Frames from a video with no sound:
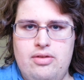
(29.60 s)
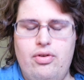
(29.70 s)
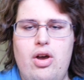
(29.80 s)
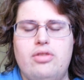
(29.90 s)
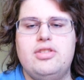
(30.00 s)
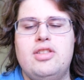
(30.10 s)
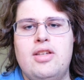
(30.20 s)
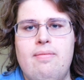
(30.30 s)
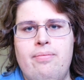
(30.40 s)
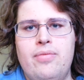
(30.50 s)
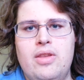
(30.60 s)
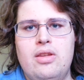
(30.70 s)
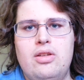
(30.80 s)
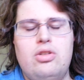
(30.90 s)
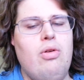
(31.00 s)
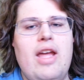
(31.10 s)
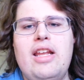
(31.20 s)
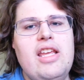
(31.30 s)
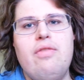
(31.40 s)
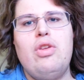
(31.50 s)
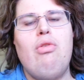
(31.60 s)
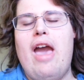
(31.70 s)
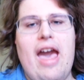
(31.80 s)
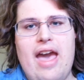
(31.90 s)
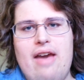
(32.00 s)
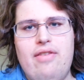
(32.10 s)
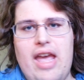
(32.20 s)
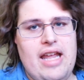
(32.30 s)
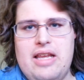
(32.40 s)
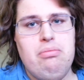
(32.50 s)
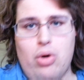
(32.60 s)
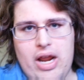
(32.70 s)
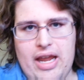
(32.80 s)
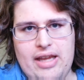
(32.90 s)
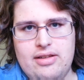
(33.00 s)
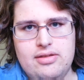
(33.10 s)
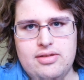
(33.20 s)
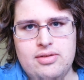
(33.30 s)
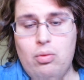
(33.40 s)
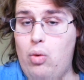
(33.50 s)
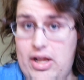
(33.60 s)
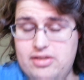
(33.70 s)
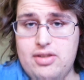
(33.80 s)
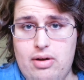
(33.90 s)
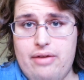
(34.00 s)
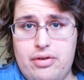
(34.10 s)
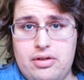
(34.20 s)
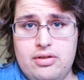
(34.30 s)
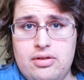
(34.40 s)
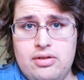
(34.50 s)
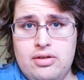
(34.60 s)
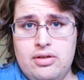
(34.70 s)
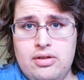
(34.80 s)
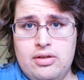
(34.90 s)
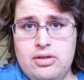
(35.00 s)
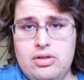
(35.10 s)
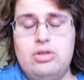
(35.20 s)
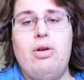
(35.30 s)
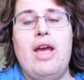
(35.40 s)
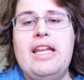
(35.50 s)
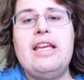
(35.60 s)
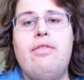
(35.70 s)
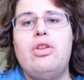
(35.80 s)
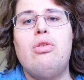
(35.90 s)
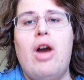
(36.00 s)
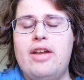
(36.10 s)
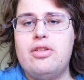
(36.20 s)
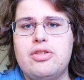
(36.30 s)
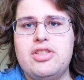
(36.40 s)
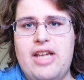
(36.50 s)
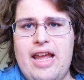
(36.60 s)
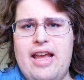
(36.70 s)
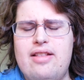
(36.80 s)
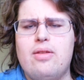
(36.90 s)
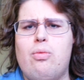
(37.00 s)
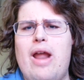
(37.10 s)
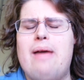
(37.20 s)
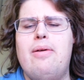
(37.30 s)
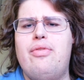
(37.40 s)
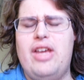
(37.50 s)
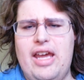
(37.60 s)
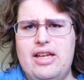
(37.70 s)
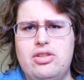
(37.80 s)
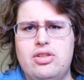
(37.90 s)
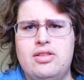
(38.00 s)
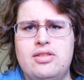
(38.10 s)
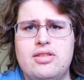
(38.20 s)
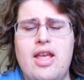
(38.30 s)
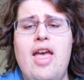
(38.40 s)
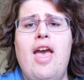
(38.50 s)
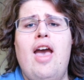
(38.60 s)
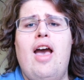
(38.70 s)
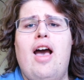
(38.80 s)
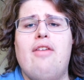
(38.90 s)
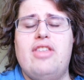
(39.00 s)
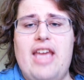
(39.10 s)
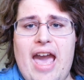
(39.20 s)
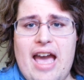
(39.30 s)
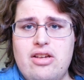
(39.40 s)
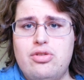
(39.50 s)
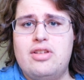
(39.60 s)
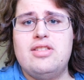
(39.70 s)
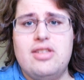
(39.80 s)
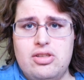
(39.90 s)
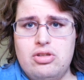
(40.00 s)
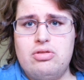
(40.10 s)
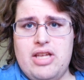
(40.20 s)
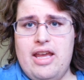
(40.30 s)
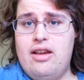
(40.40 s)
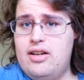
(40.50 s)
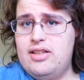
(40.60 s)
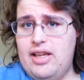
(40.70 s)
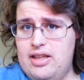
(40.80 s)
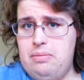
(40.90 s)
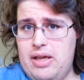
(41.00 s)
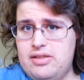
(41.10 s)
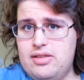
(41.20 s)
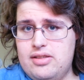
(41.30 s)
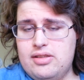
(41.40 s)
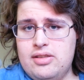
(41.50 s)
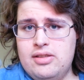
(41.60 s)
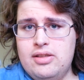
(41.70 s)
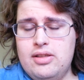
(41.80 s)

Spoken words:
Folks, do any of you have any brains whatsoever? Do any of you understand the ramifications of the actions that you take on a daily basis?